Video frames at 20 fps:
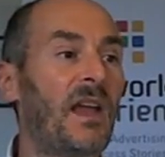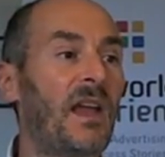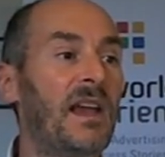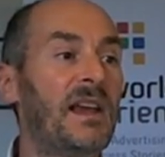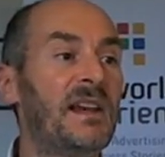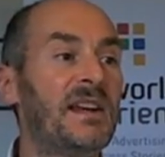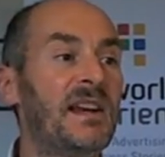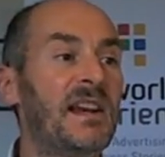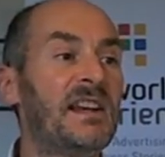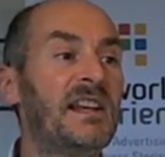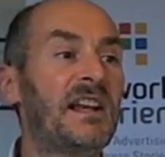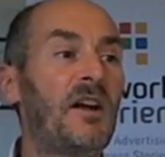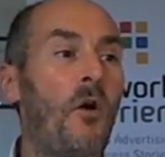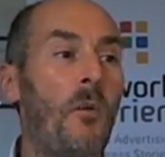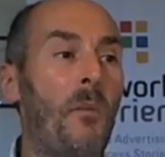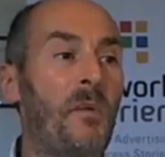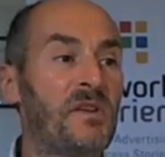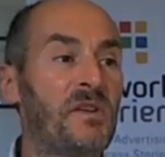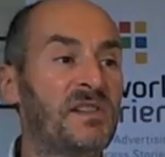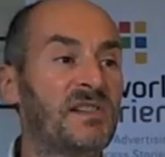in an
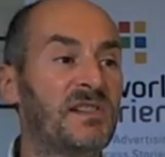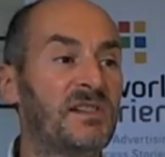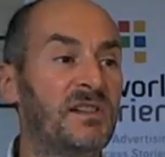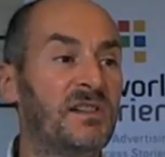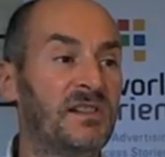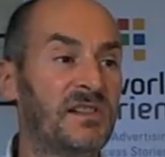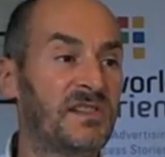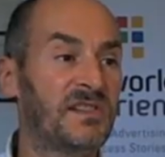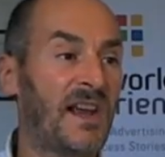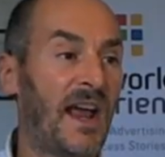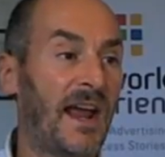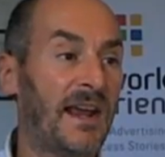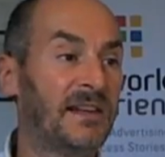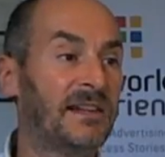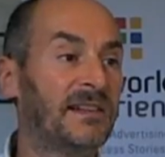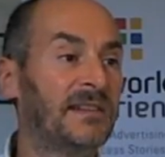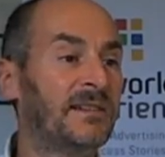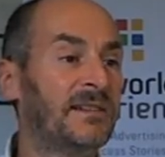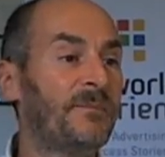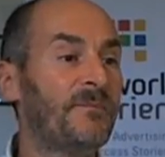e-commerce
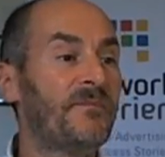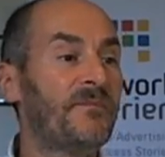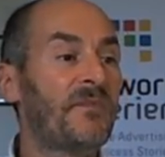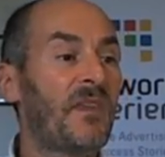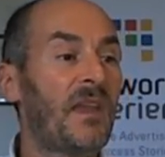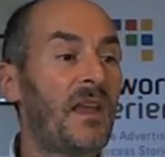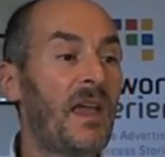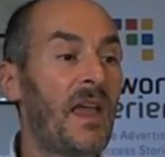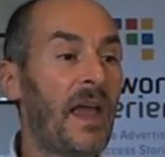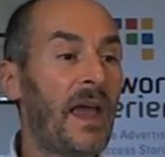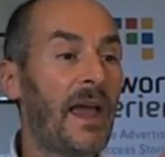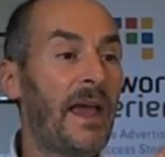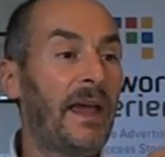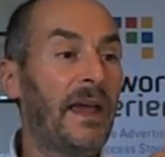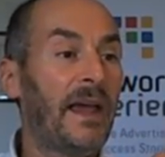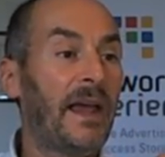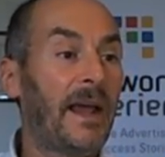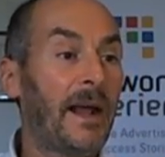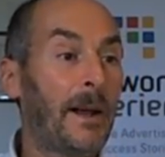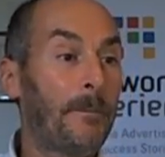site.
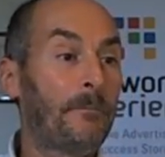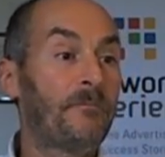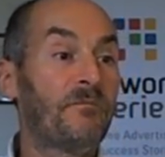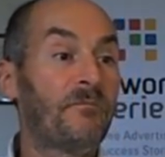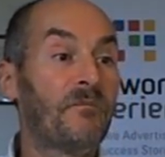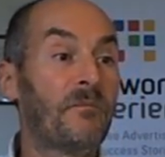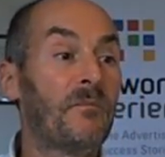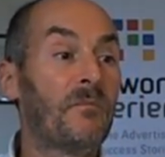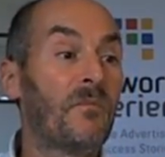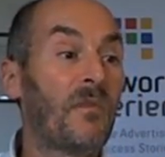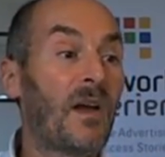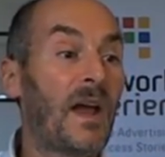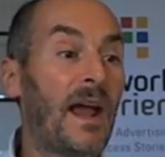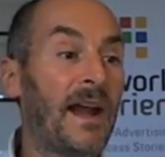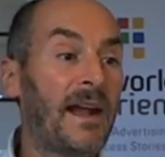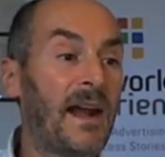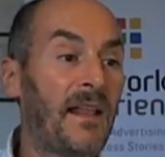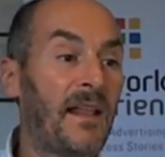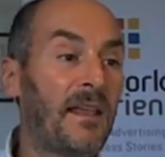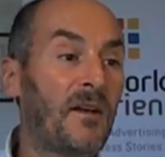An
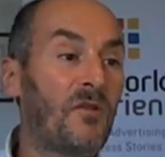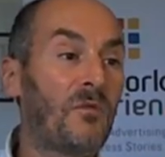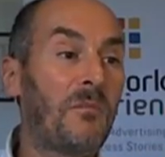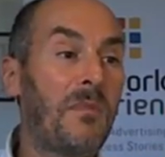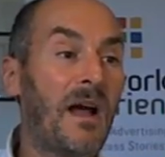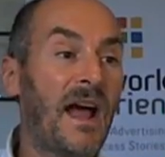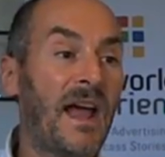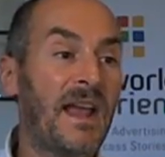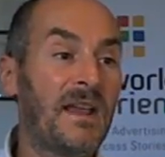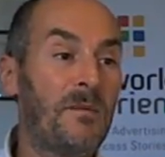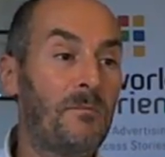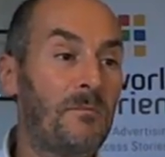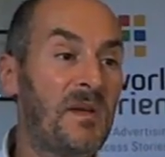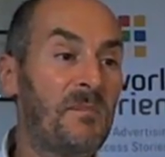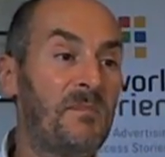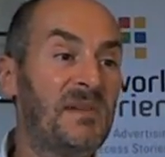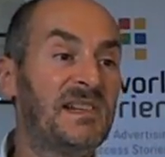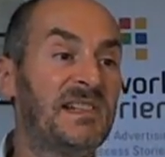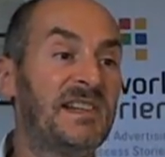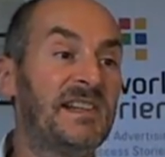article by
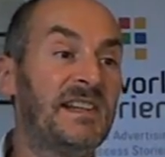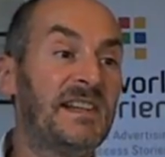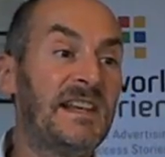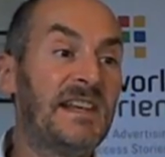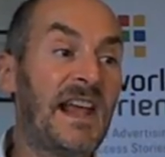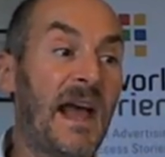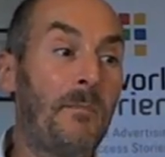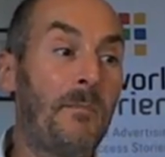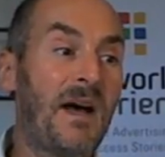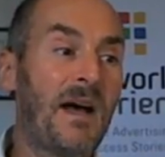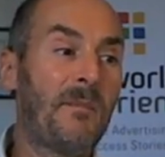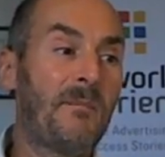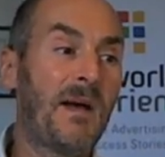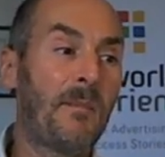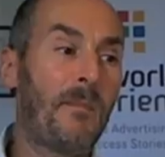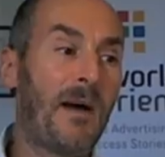PPC about